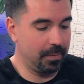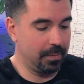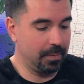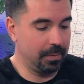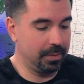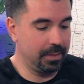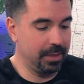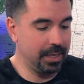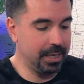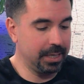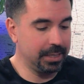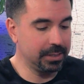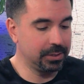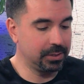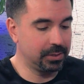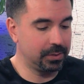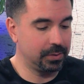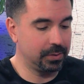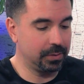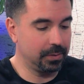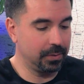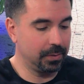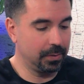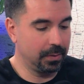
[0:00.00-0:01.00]

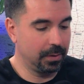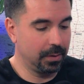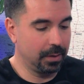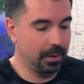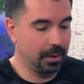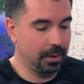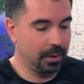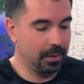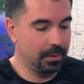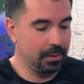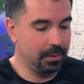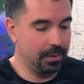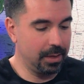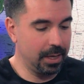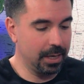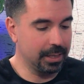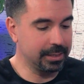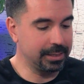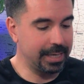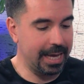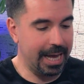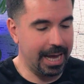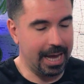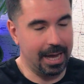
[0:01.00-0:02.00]
these
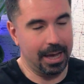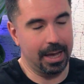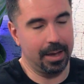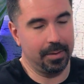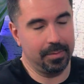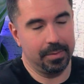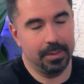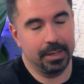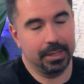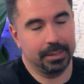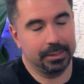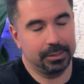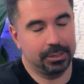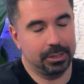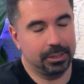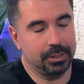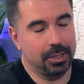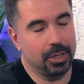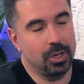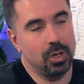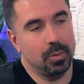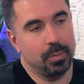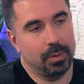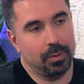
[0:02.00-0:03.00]
things, it's just
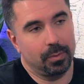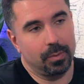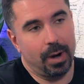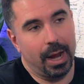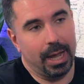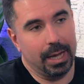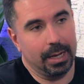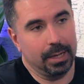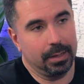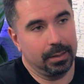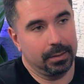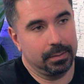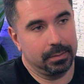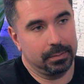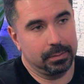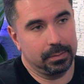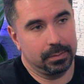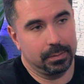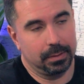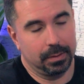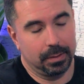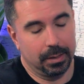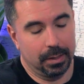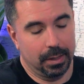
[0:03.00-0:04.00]
a human right.
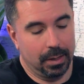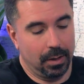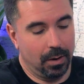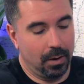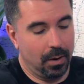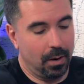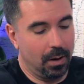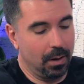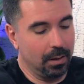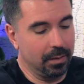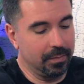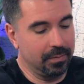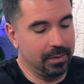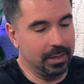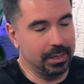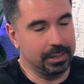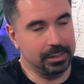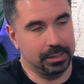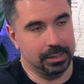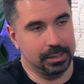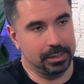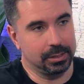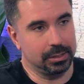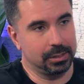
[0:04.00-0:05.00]
All of
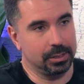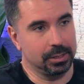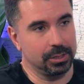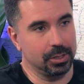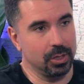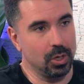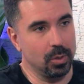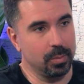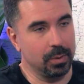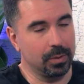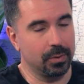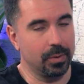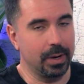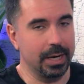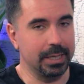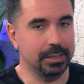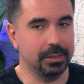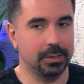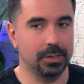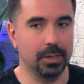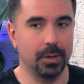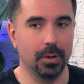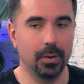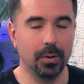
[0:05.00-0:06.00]
this is just human
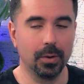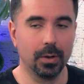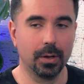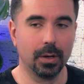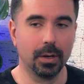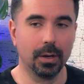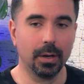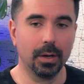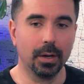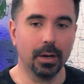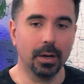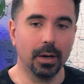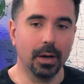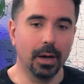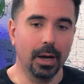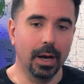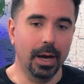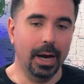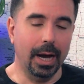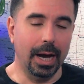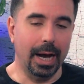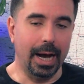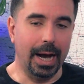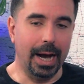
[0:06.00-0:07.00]
rights. So
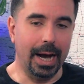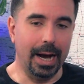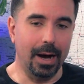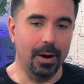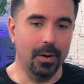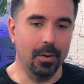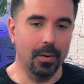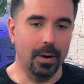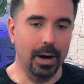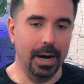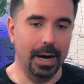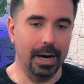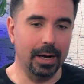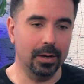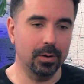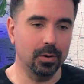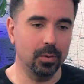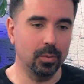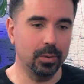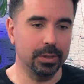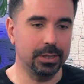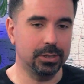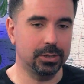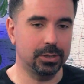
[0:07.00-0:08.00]
how
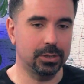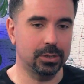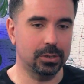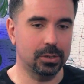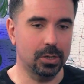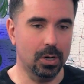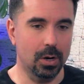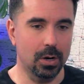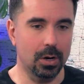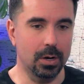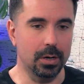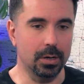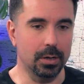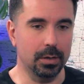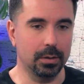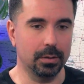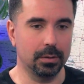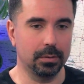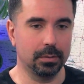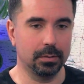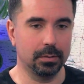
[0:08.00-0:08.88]
do we start